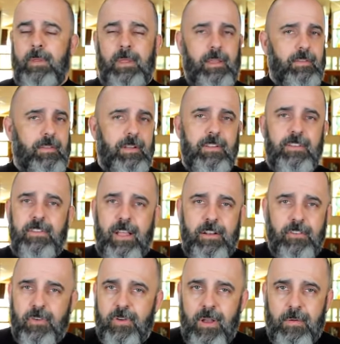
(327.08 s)
is an
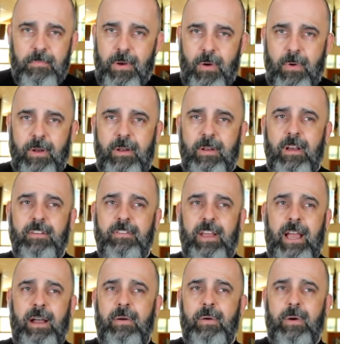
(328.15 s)
essential component of
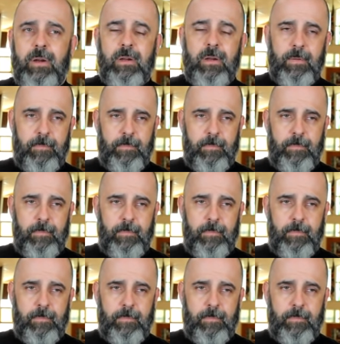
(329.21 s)
our